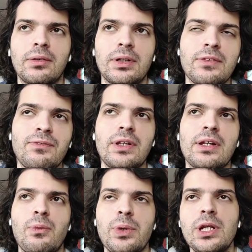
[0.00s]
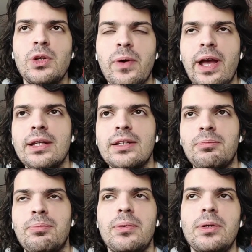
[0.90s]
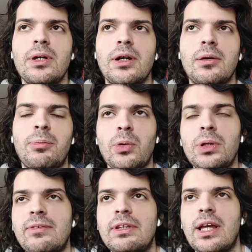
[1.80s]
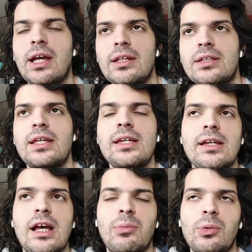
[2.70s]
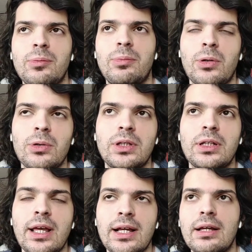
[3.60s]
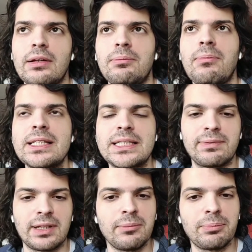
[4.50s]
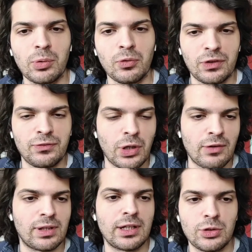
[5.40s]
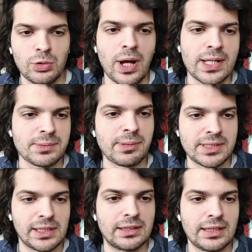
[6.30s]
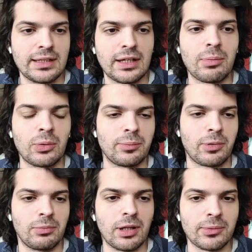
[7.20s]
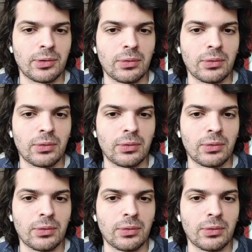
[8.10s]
in a weird way the productivity and the thinking about the product can massively improve if you have like two heads basically thinking about the problem.